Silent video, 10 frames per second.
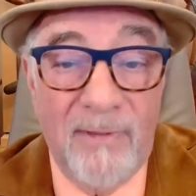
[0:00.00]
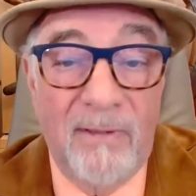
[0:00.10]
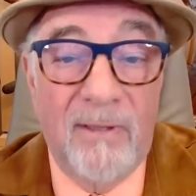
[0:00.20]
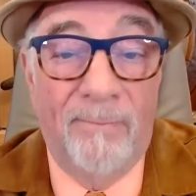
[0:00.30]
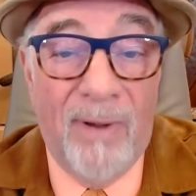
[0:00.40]

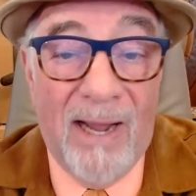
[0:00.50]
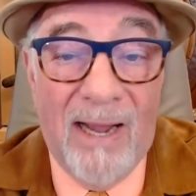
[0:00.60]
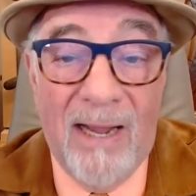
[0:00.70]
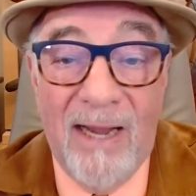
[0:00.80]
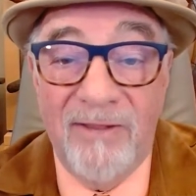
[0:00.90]
the
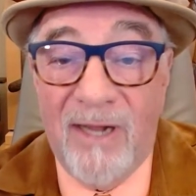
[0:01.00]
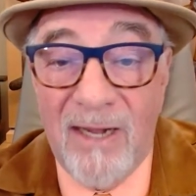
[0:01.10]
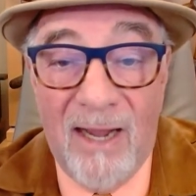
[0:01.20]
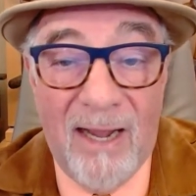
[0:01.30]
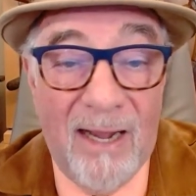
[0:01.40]
Ba and the
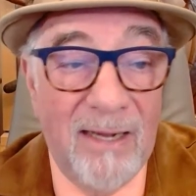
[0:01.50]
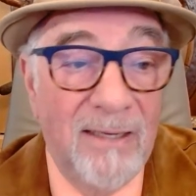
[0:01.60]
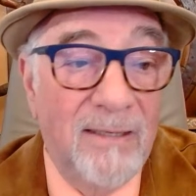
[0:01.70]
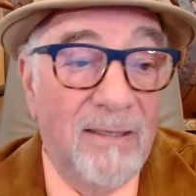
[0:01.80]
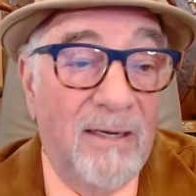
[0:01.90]
Ka
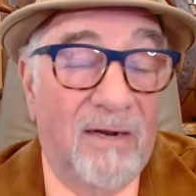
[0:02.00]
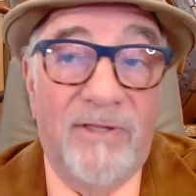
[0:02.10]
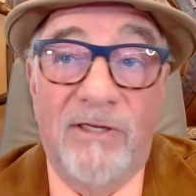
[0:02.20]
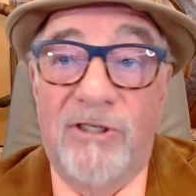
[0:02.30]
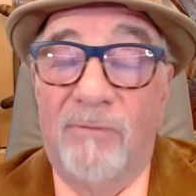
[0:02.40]
of
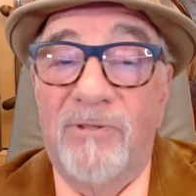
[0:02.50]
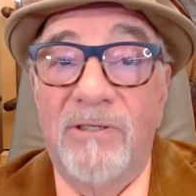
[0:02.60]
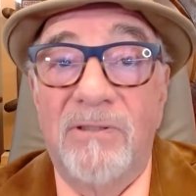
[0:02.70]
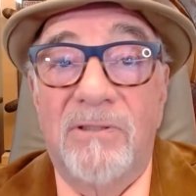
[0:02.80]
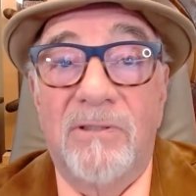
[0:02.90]
the
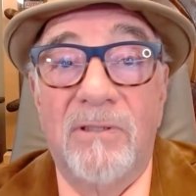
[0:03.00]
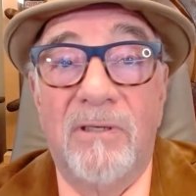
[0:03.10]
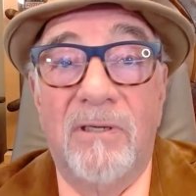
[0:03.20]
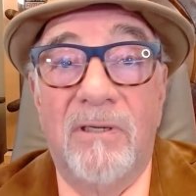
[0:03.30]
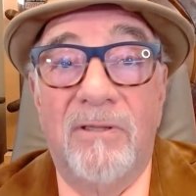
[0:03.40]
Egyptians
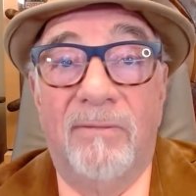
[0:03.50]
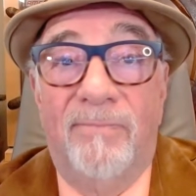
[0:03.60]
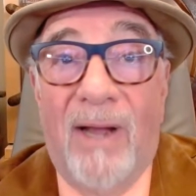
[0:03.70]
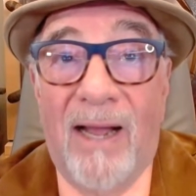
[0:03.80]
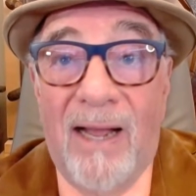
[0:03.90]
the
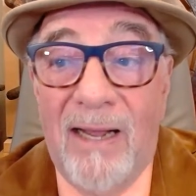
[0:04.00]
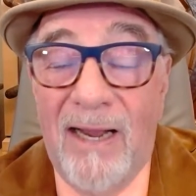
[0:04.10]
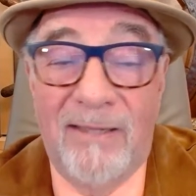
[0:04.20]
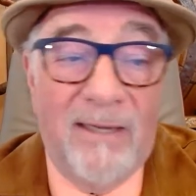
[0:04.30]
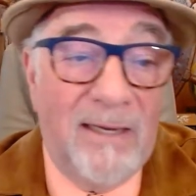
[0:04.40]
Ba
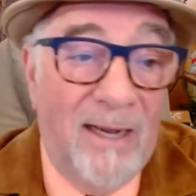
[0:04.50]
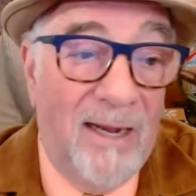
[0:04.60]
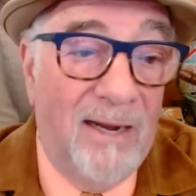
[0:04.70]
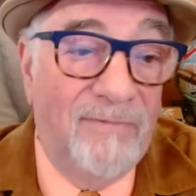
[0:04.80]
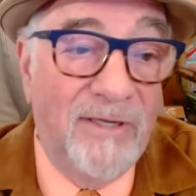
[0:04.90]
and the
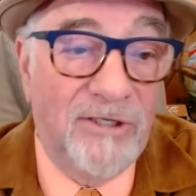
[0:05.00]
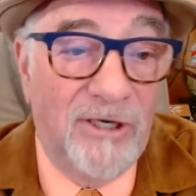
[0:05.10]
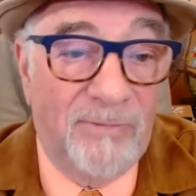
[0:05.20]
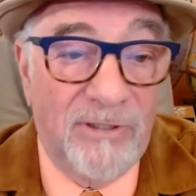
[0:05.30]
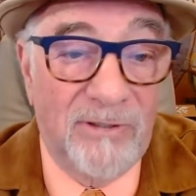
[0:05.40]
Ka of the
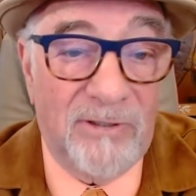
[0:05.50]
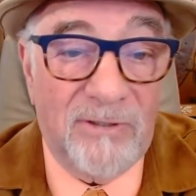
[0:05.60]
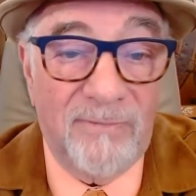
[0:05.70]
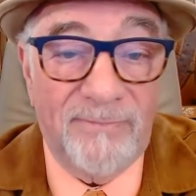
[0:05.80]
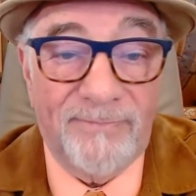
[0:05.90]
Egyptians.